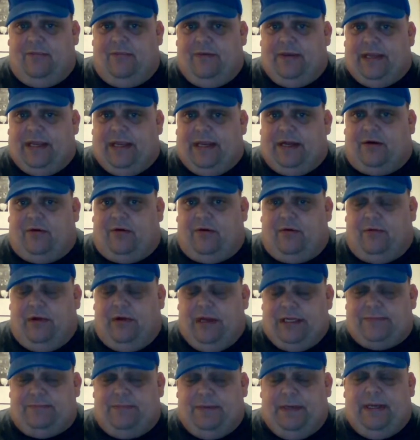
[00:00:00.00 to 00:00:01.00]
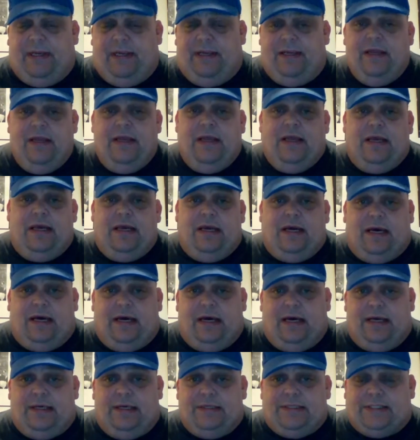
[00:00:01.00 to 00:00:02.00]
with a crispy
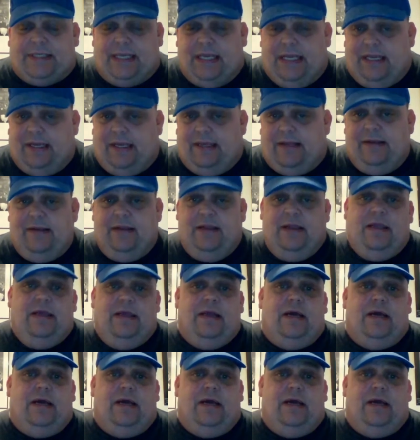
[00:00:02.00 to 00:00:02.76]
skin.